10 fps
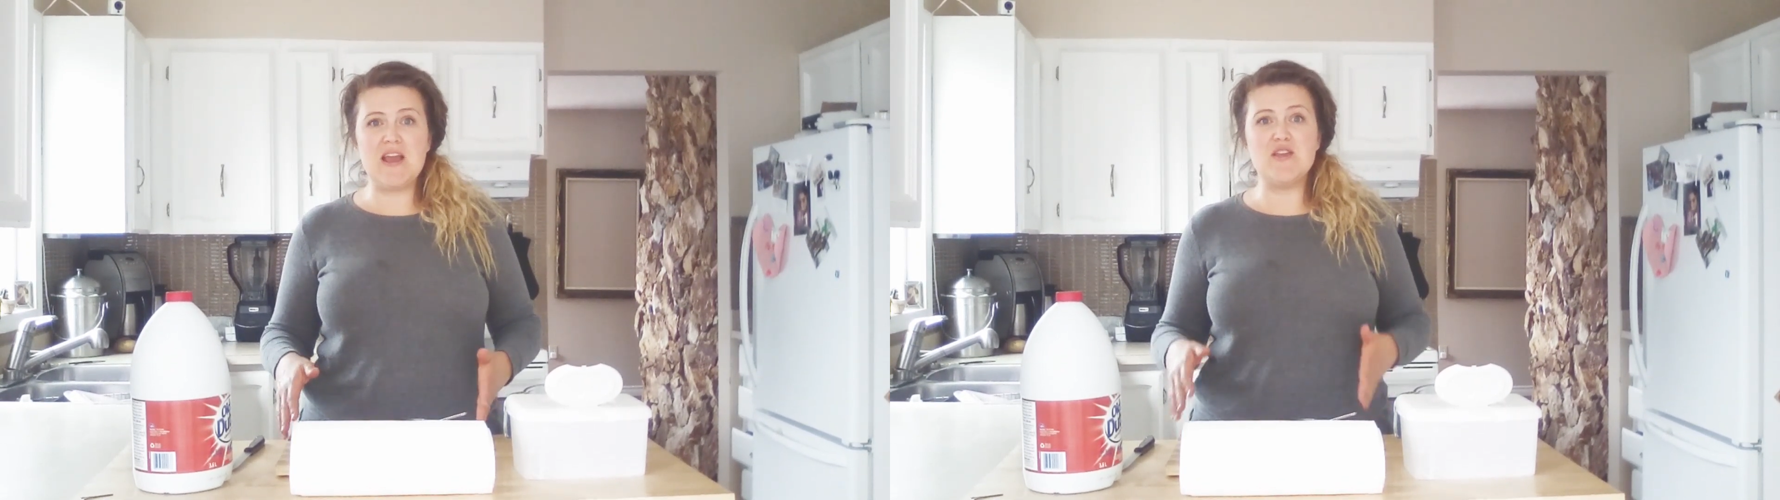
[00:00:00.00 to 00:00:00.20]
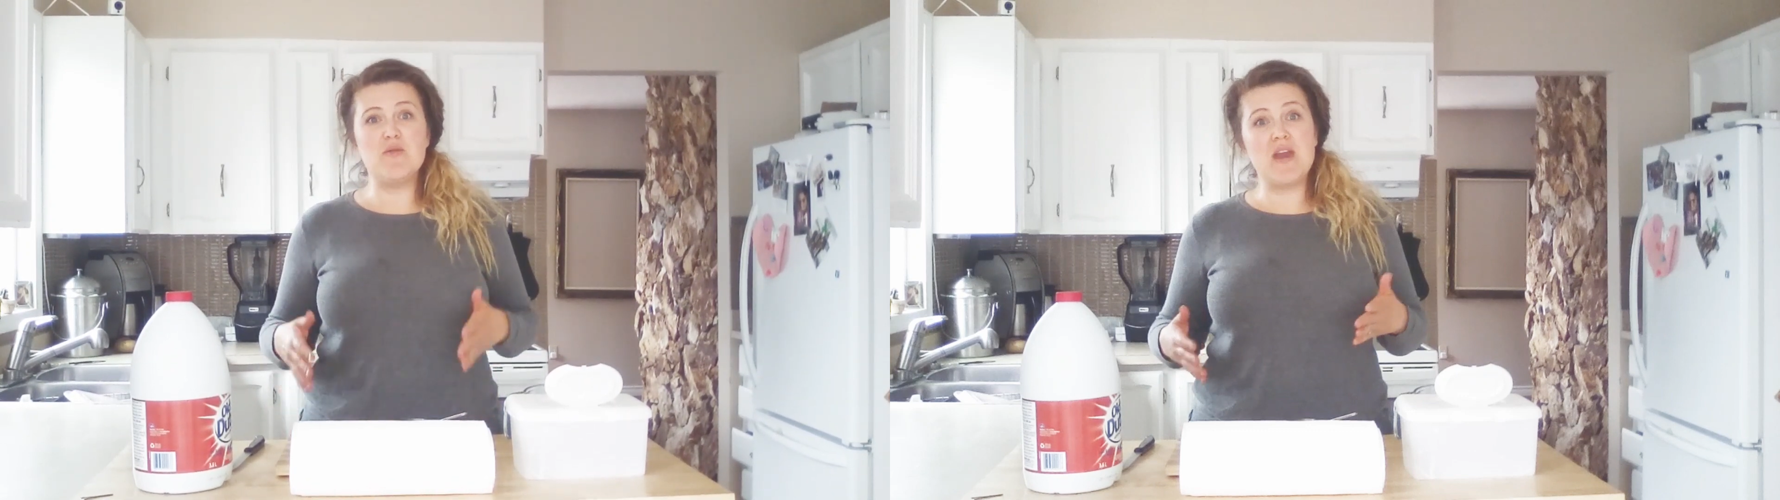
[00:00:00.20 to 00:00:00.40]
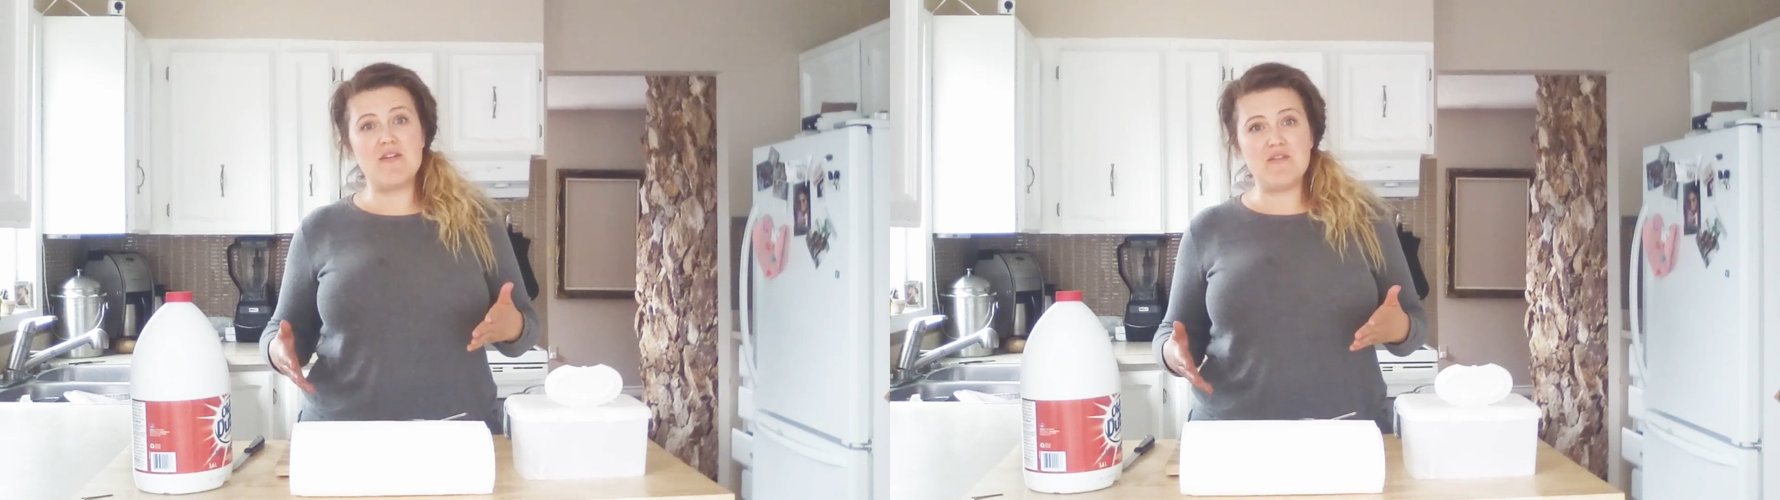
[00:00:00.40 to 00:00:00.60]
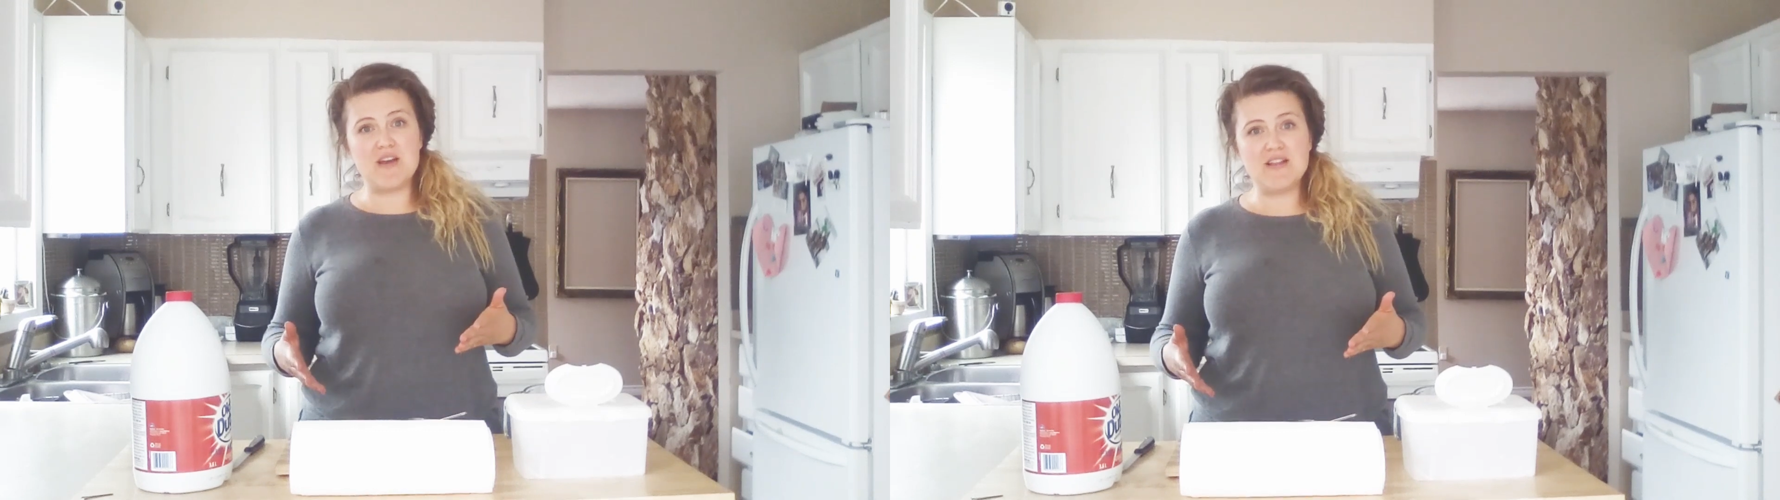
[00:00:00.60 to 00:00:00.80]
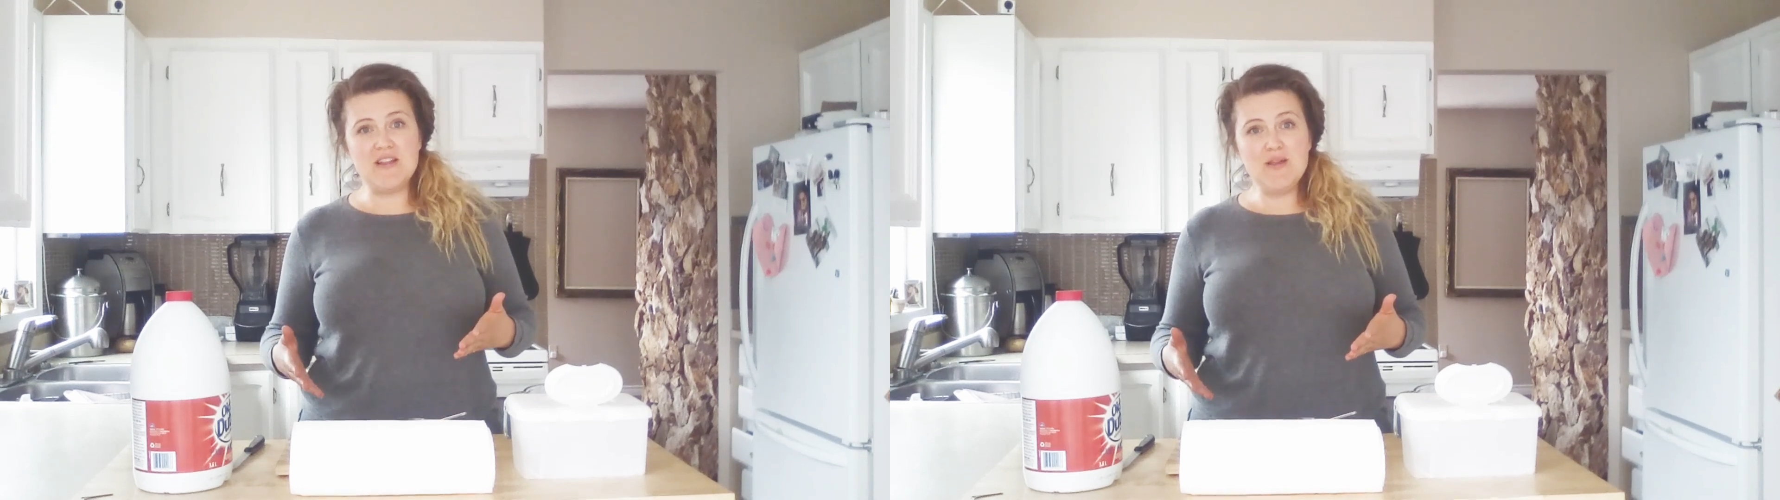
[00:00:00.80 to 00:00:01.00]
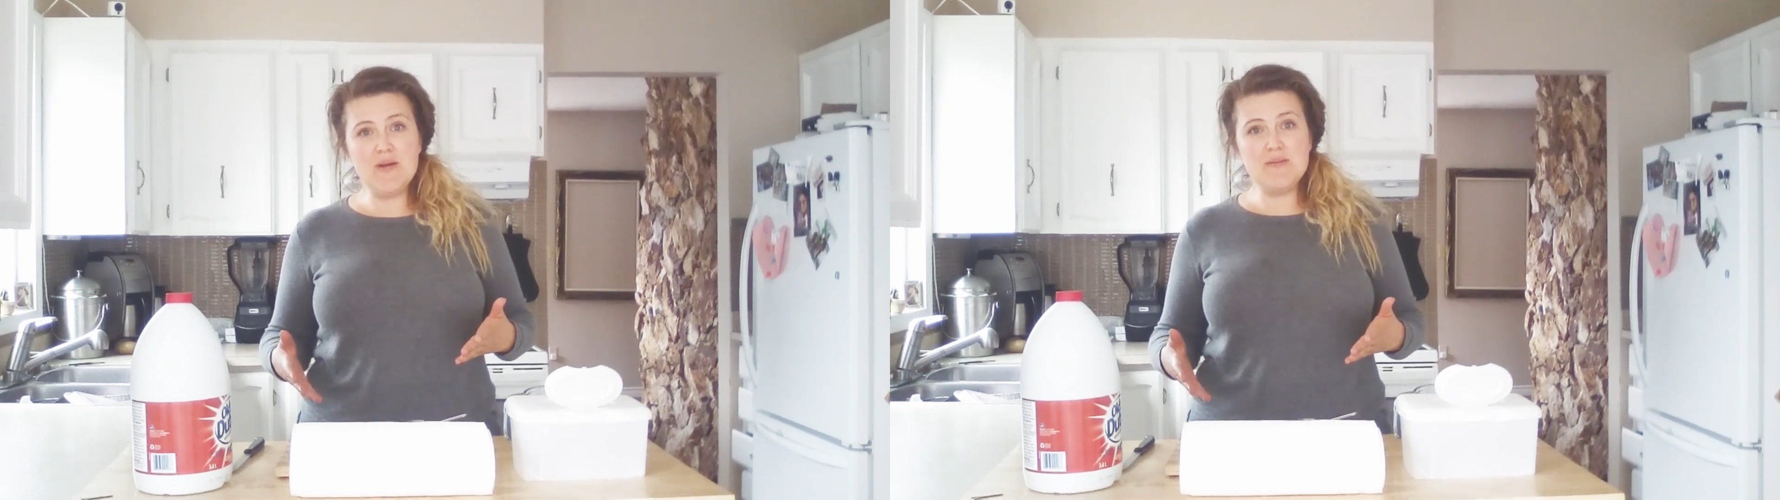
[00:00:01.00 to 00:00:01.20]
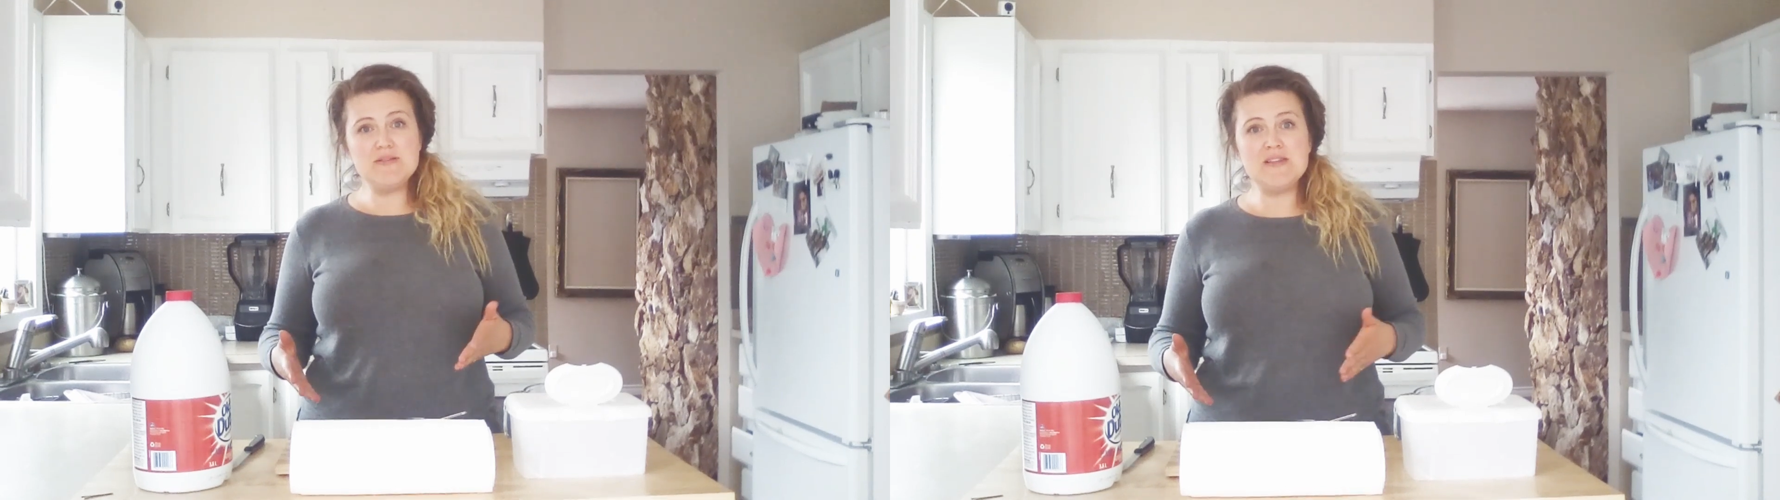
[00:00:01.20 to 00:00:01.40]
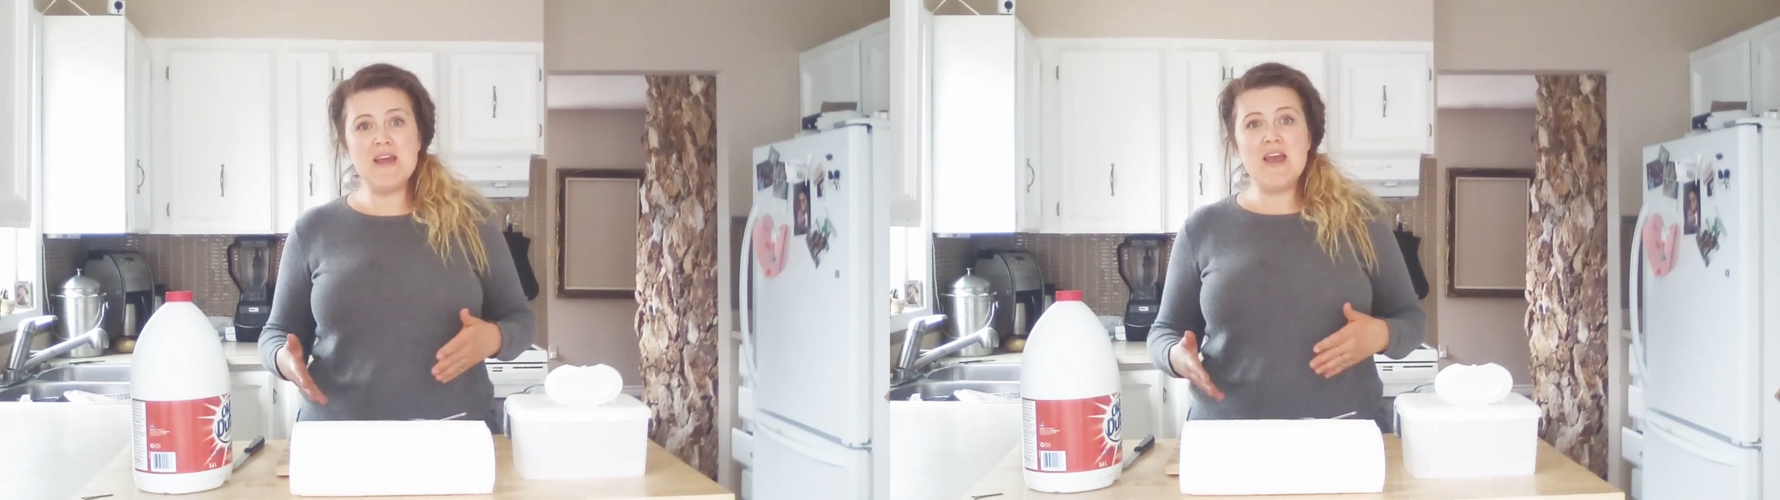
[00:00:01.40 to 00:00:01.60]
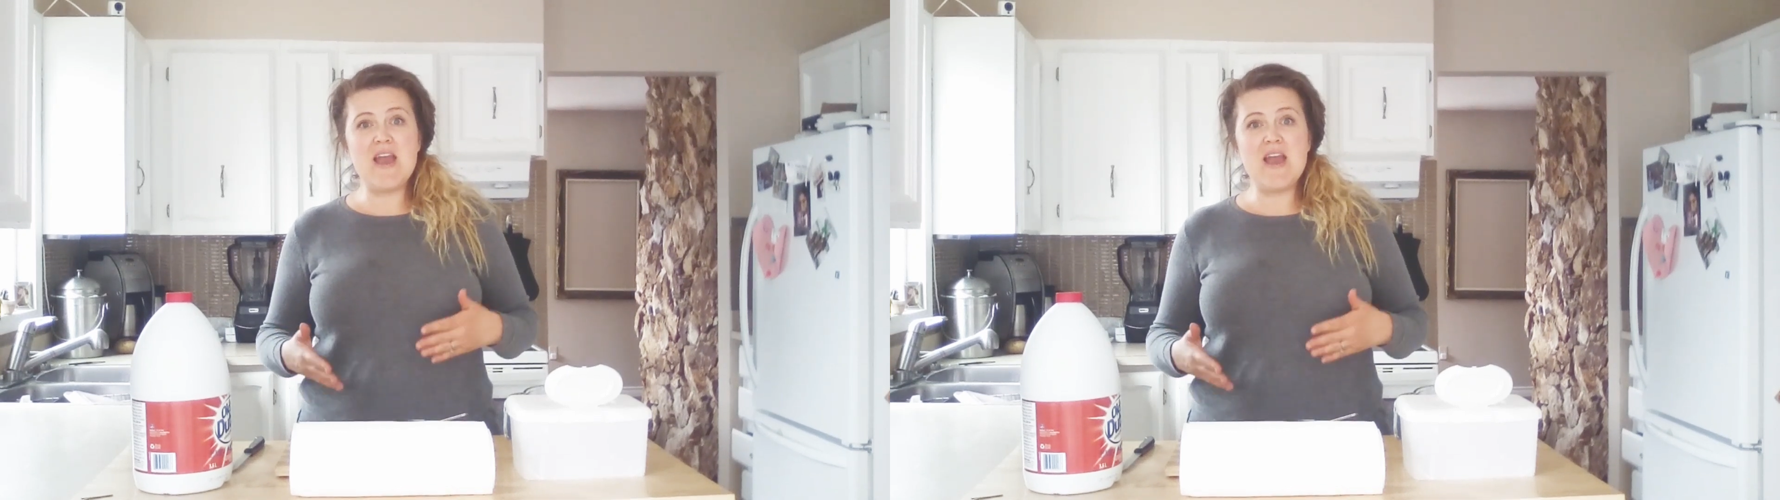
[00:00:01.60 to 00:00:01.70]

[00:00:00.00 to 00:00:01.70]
and you can't find cleaning wipes